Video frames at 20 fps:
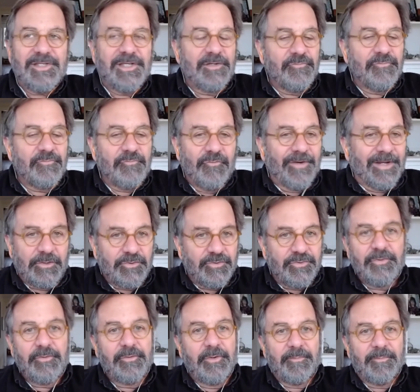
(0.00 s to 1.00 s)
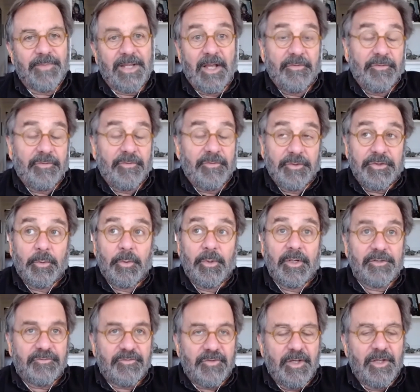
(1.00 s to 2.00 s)
didn't ring true to me. I thought there
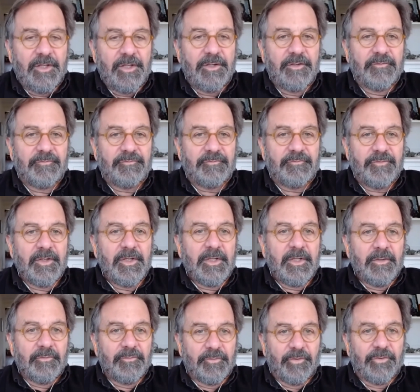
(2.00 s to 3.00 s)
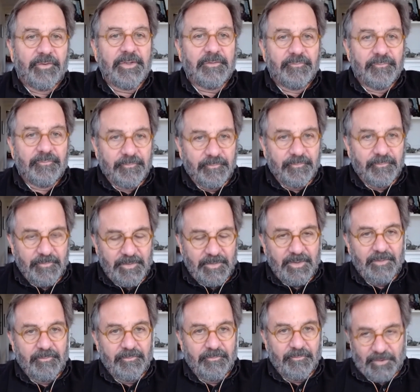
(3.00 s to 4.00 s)
were a ton of really
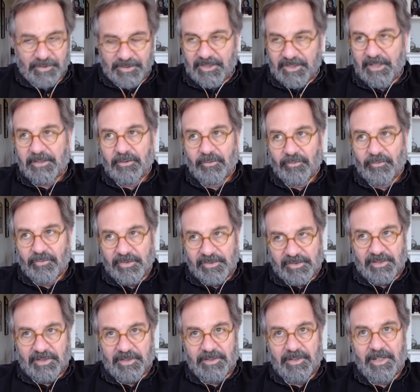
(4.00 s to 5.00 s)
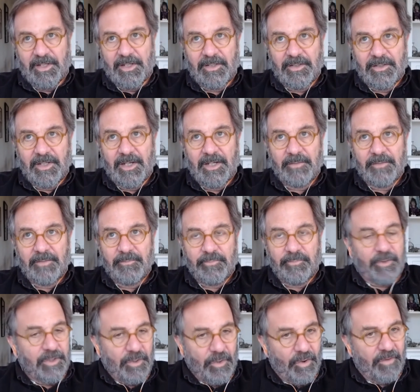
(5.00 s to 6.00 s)
ridiculous and
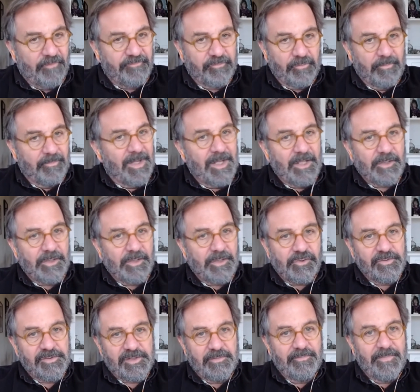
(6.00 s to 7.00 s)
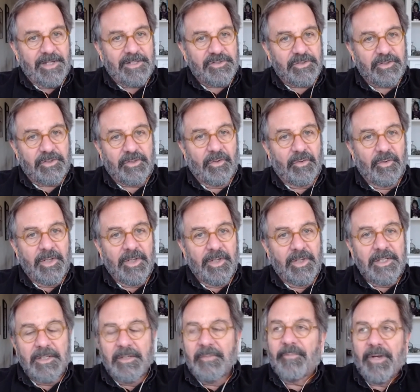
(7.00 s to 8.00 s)
pretty awful machos in Mexico,
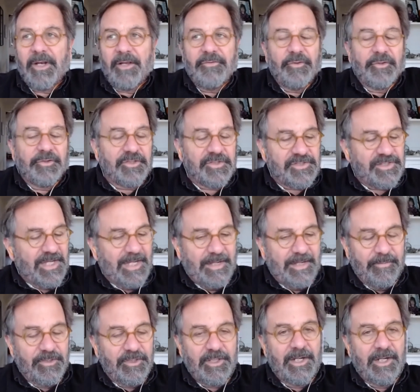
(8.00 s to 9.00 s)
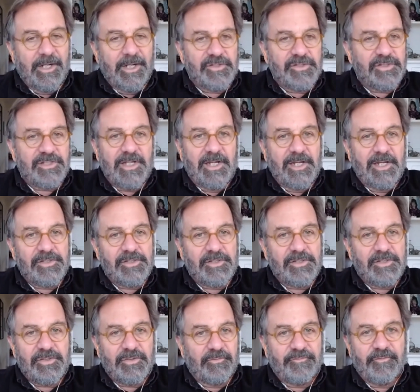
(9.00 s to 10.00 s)
but I thought the same in the United
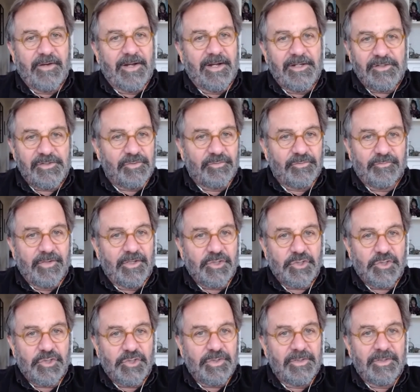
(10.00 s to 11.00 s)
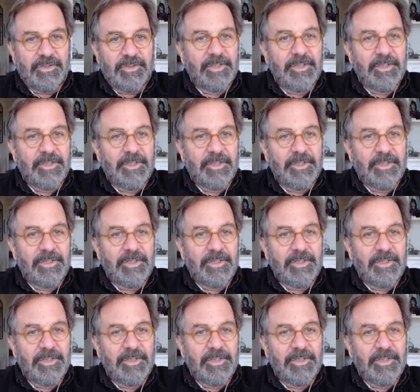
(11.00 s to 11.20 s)
States or France or Russia,